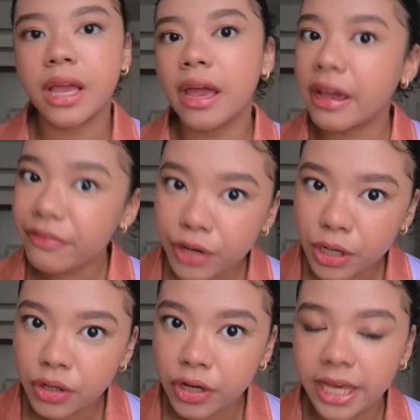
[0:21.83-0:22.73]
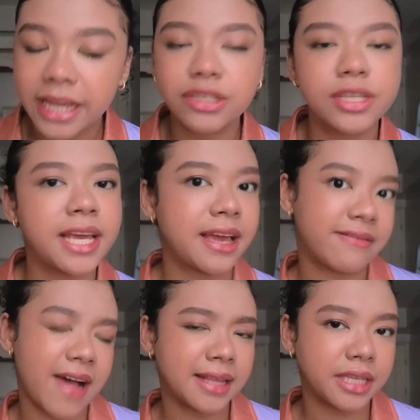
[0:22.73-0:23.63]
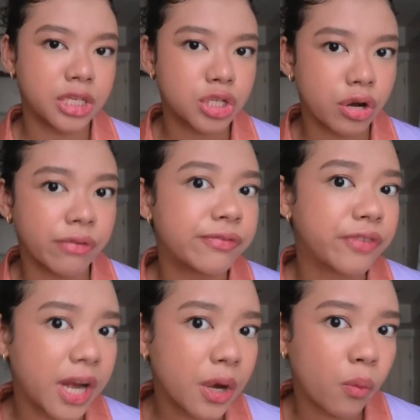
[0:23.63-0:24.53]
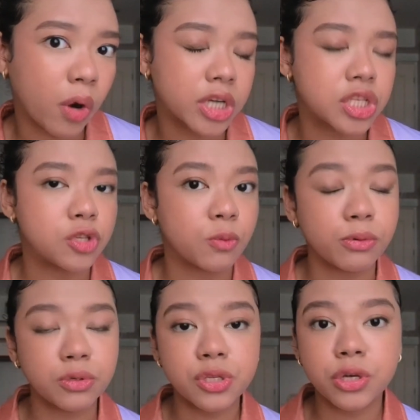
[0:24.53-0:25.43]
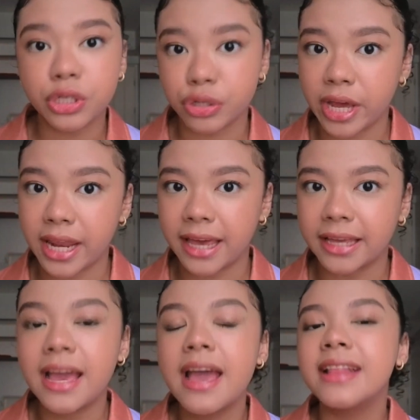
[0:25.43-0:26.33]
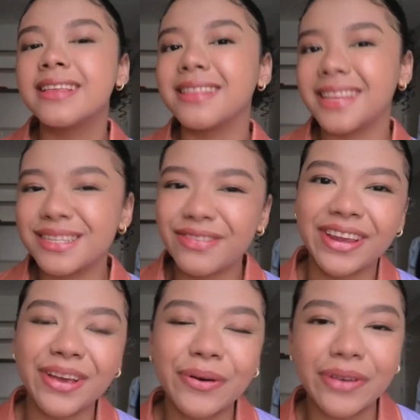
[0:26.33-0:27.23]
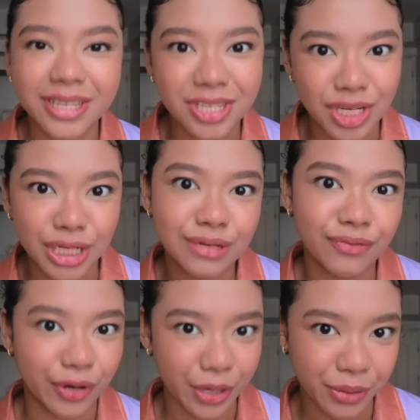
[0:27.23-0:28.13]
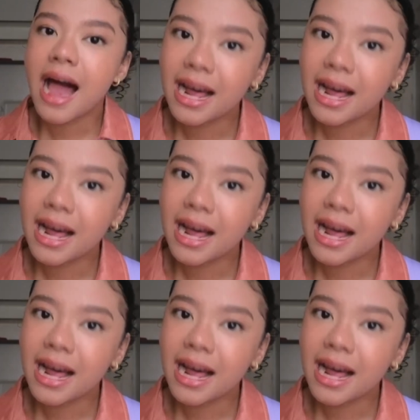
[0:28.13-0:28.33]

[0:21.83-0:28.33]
If you're looking to take advantage of free rewards to boost your trading, then this video is just for you.